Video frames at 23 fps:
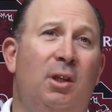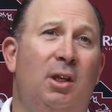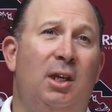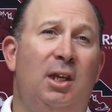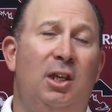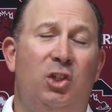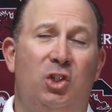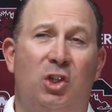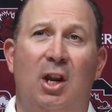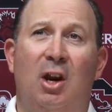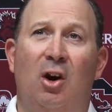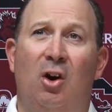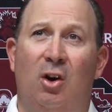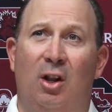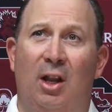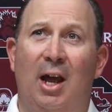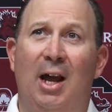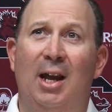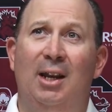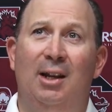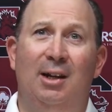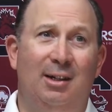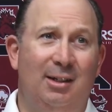East
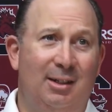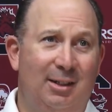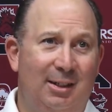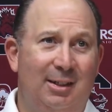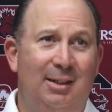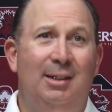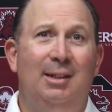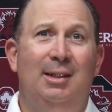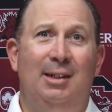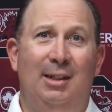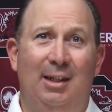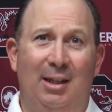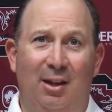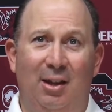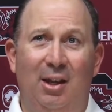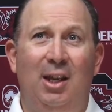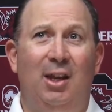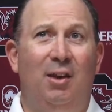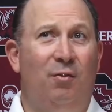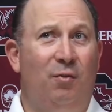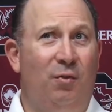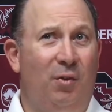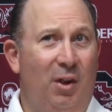Carolina,
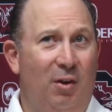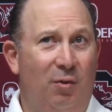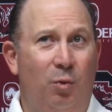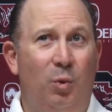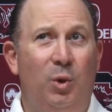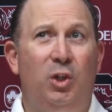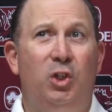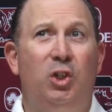if we